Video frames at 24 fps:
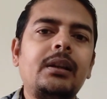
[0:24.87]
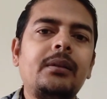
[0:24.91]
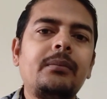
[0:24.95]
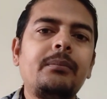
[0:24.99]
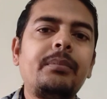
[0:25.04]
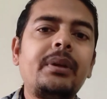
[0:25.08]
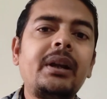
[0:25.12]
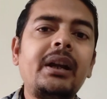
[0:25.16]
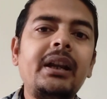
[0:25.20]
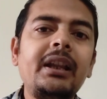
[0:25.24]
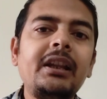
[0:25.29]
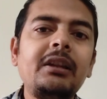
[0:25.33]

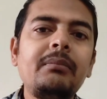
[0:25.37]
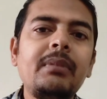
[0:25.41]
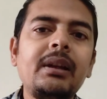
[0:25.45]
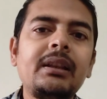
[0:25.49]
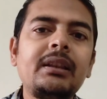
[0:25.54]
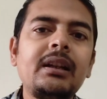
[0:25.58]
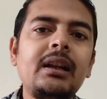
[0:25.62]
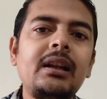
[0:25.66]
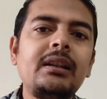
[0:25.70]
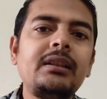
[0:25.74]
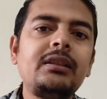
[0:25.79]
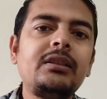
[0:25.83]
Breeding
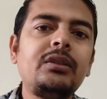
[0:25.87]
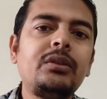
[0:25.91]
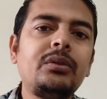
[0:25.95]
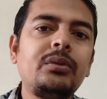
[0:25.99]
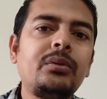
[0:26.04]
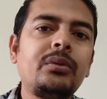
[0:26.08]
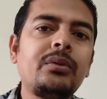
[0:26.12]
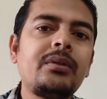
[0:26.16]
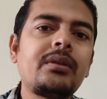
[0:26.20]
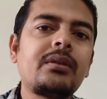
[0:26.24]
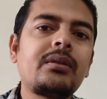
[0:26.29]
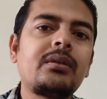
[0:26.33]
method is
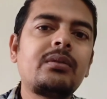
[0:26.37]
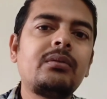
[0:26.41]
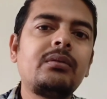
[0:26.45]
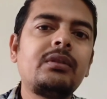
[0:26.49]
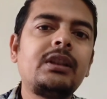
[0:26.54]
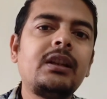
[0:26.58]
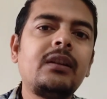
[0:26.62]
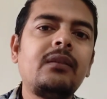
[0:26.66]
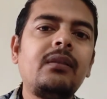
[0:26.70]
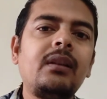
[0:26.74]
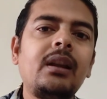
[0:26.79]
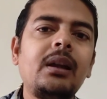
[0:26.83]
used to
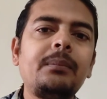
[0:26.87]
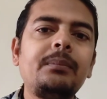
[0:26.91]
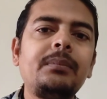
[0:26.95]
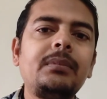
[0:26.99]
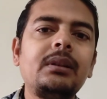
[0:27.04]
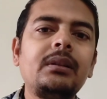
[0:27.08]
develop